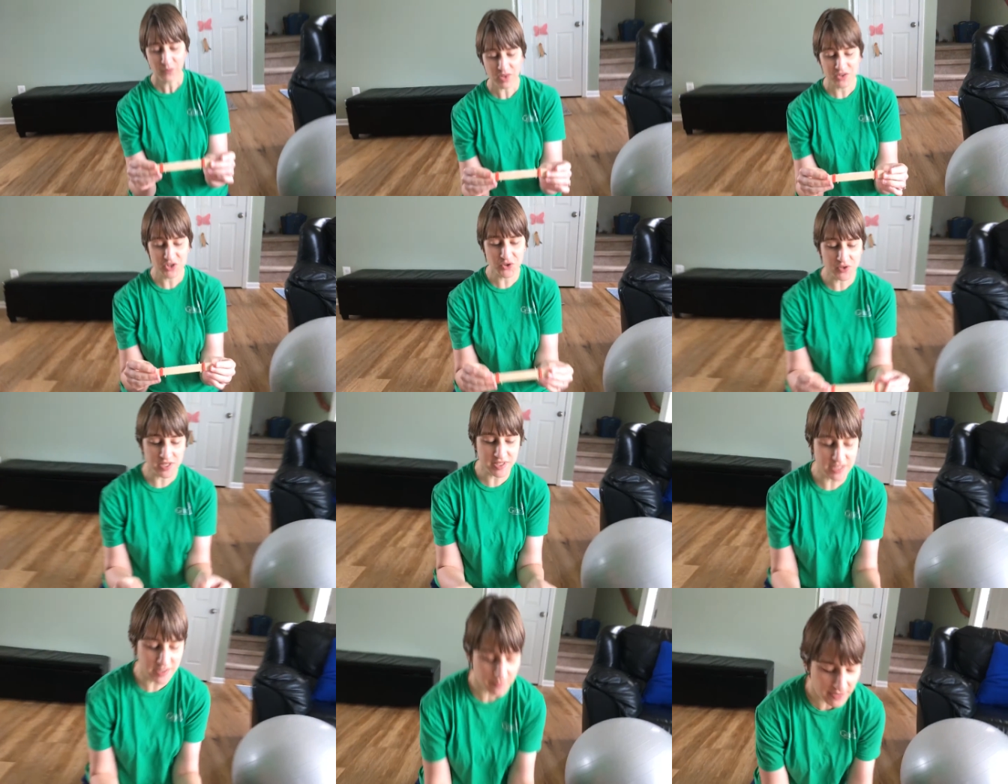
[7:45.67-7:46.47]
So
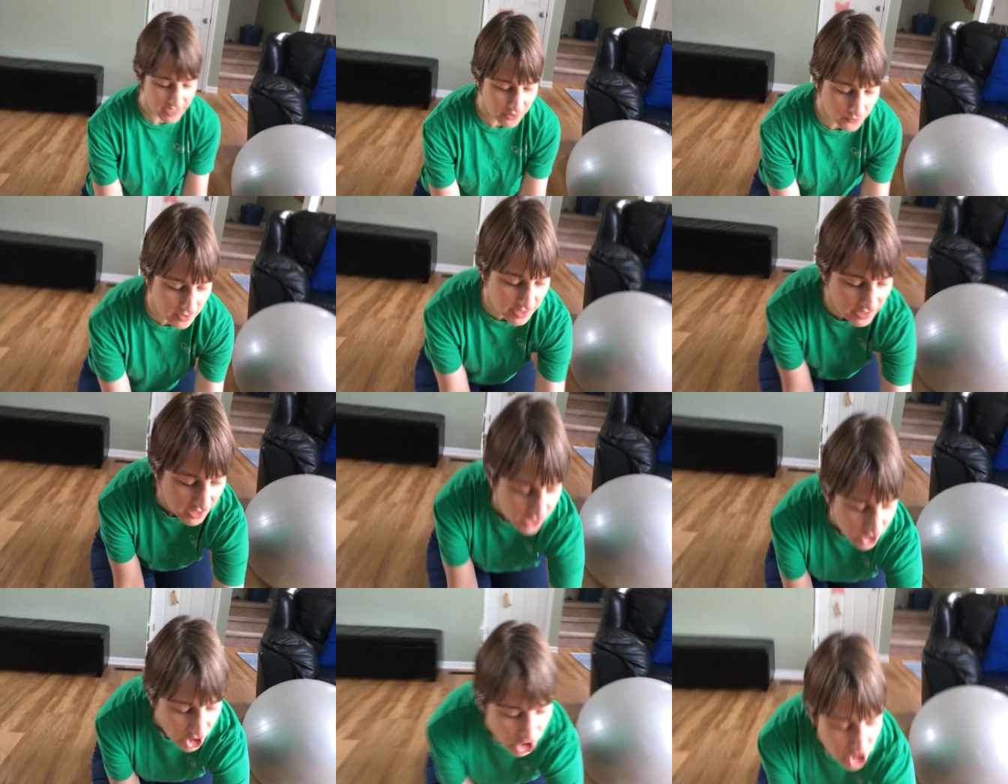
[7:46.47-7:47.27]
this is made with
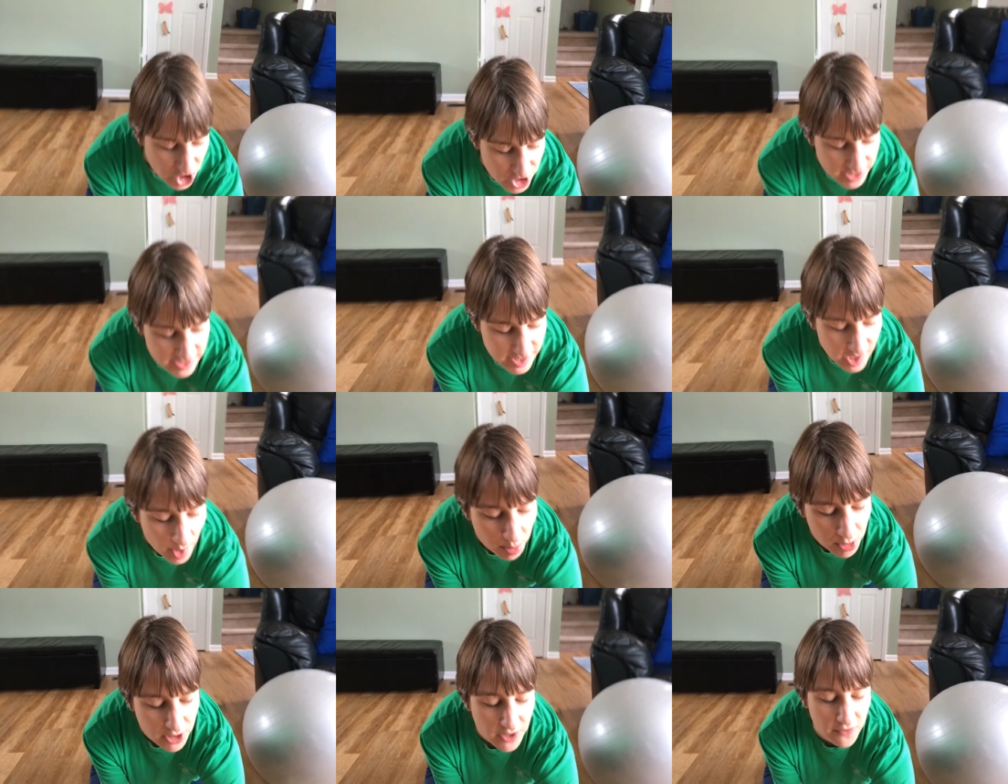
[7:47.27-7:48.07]
just a
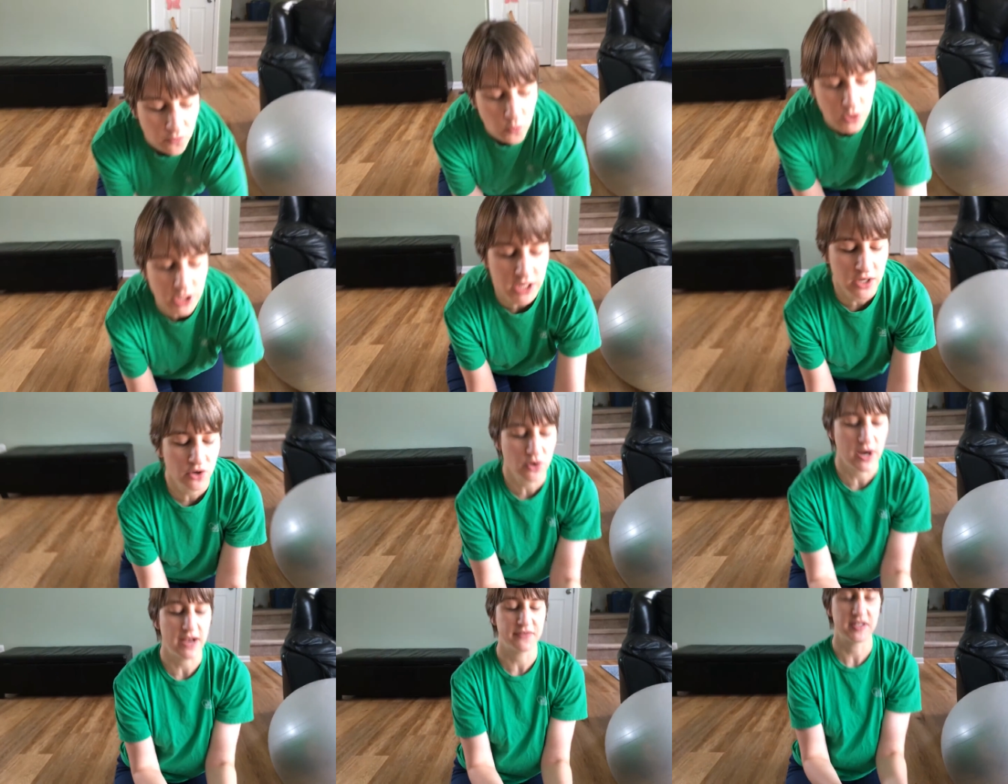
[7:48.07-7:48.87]
couple of wooden
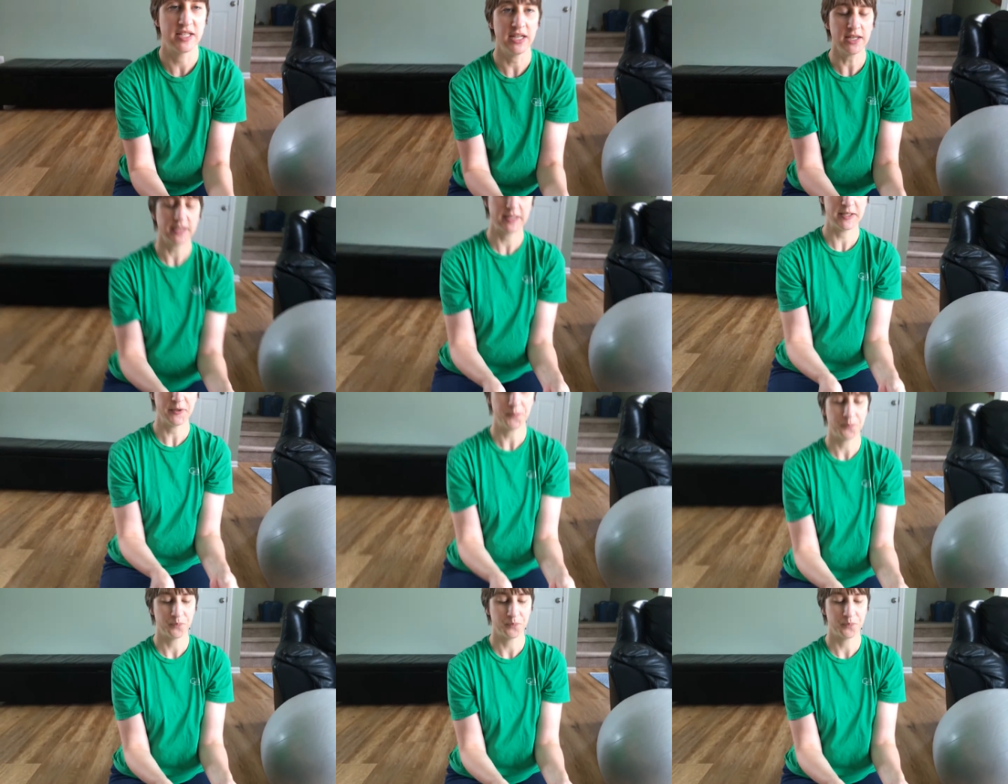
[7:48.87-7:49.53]
craft sticks,